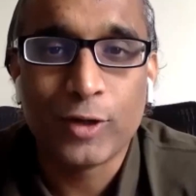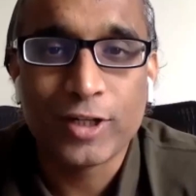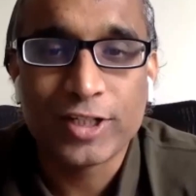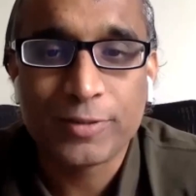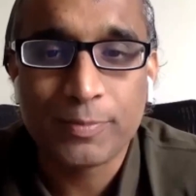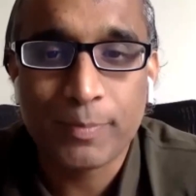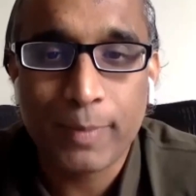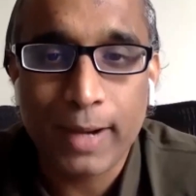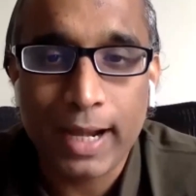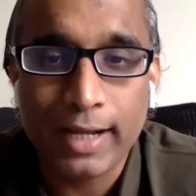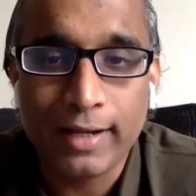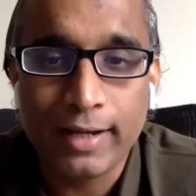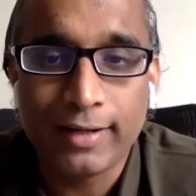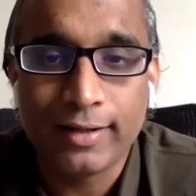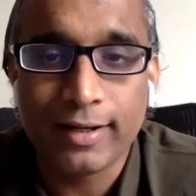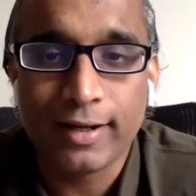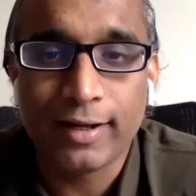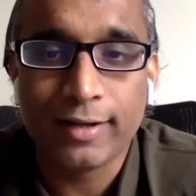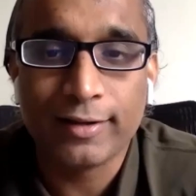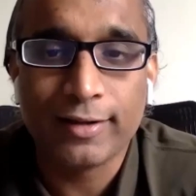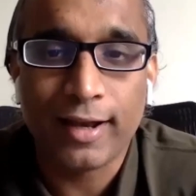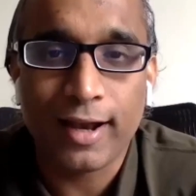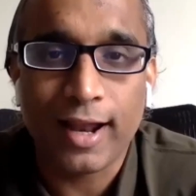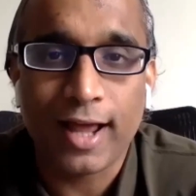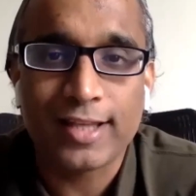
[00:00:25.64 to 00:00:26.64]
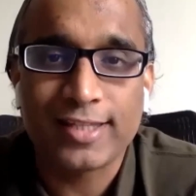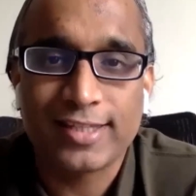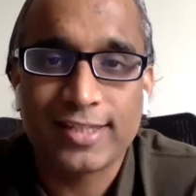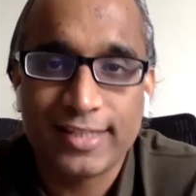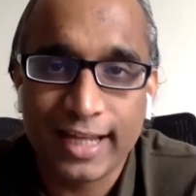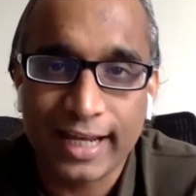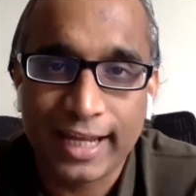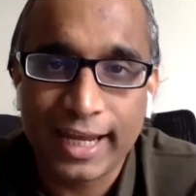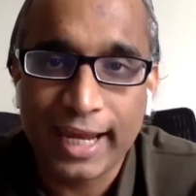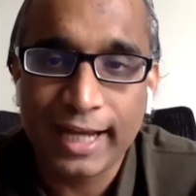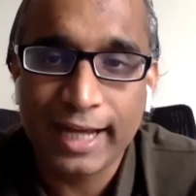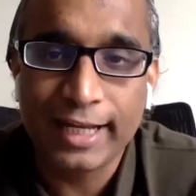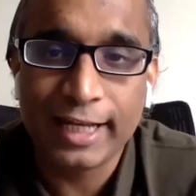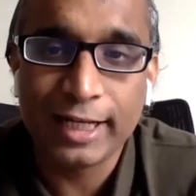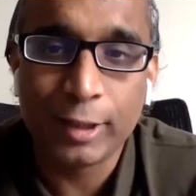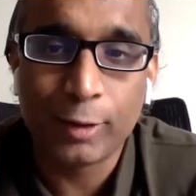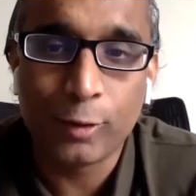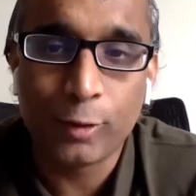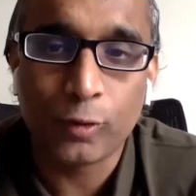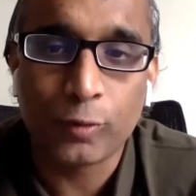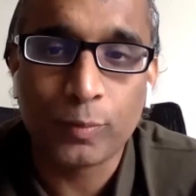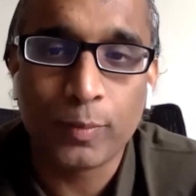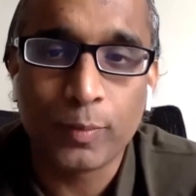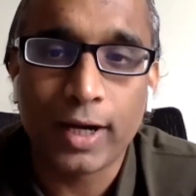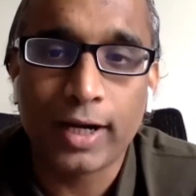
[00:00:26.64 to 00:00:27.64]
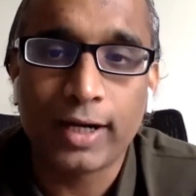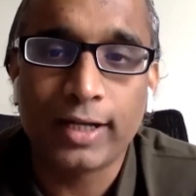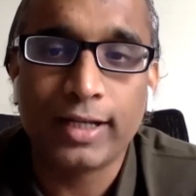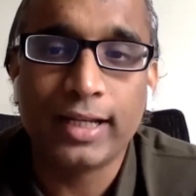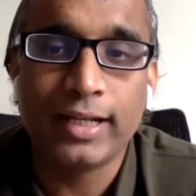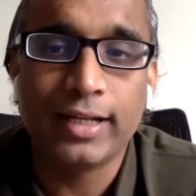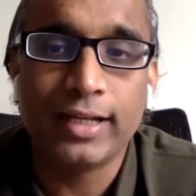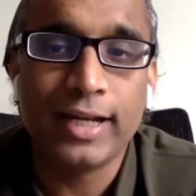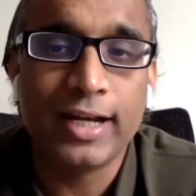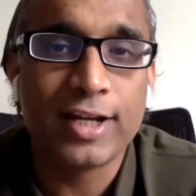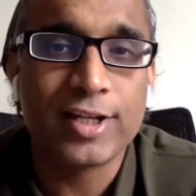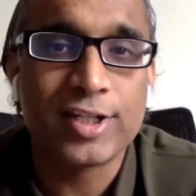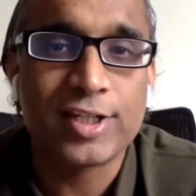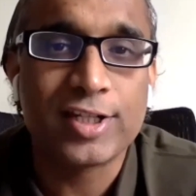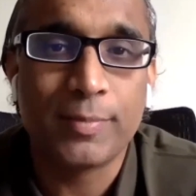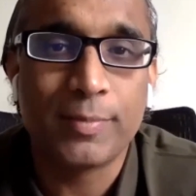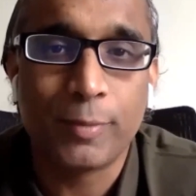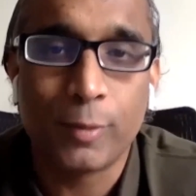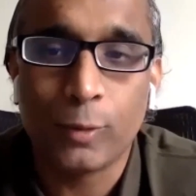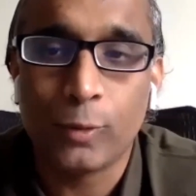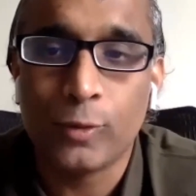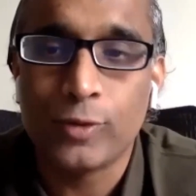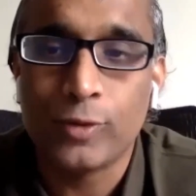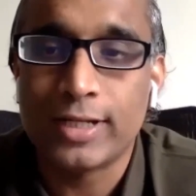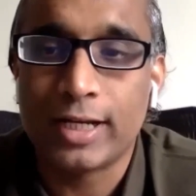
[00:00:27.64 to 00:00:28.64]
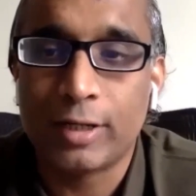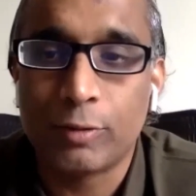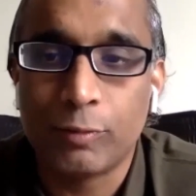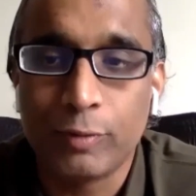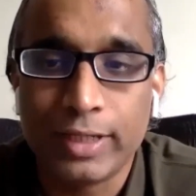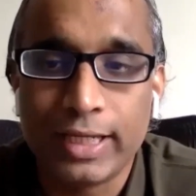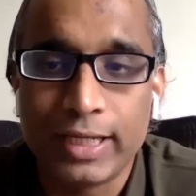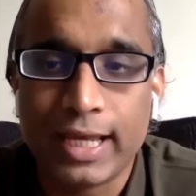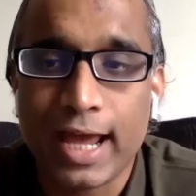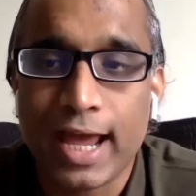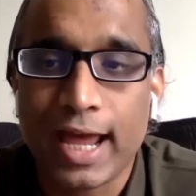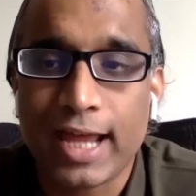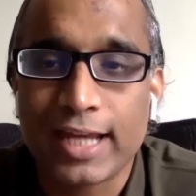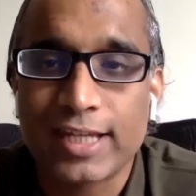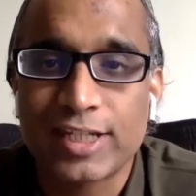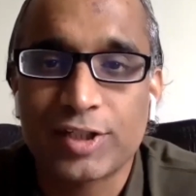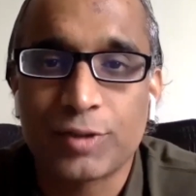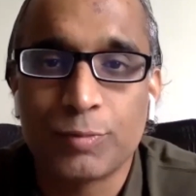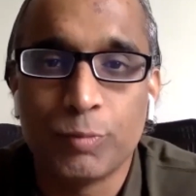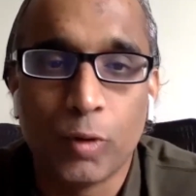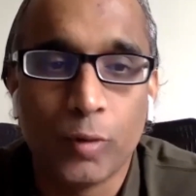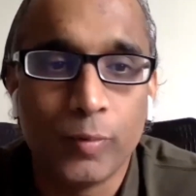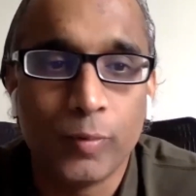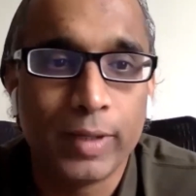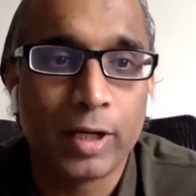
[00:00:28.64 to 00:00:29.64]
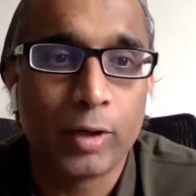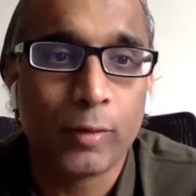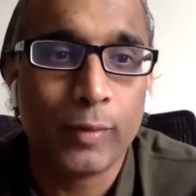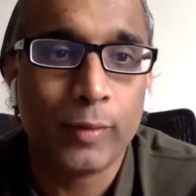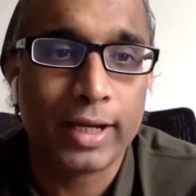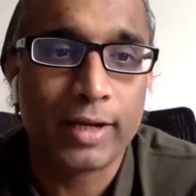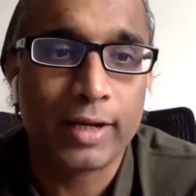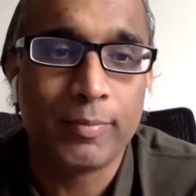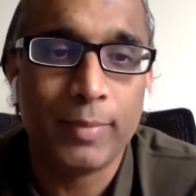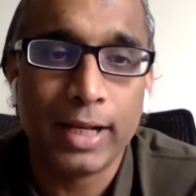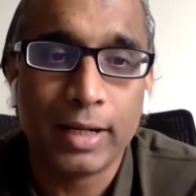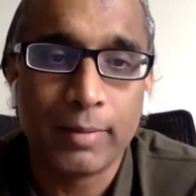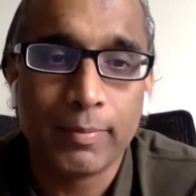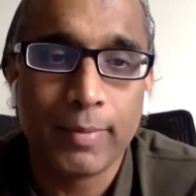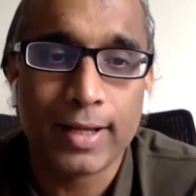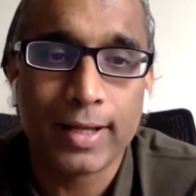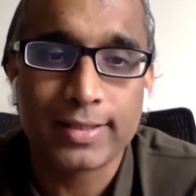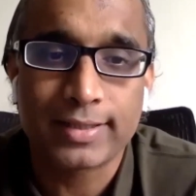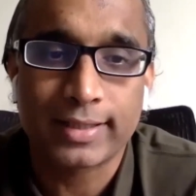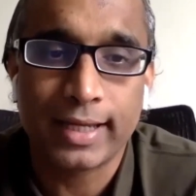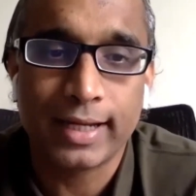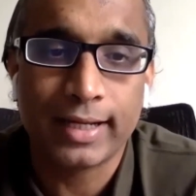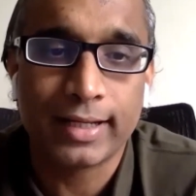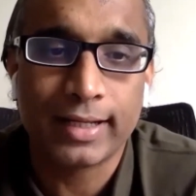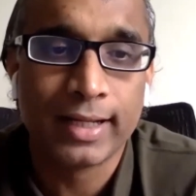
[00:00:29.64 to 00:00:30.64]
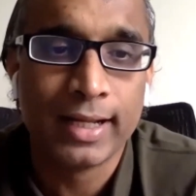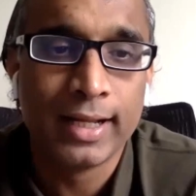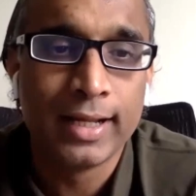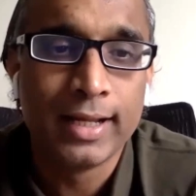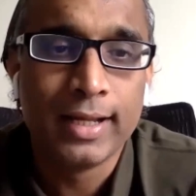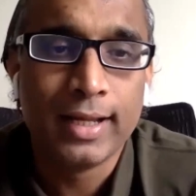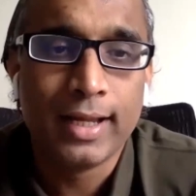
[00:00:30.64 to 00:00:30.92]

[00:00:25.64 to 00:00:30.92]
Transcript: who has spent the last decade in growth marketing leadership roles at Vcash, MobiKwik, Milkbasket.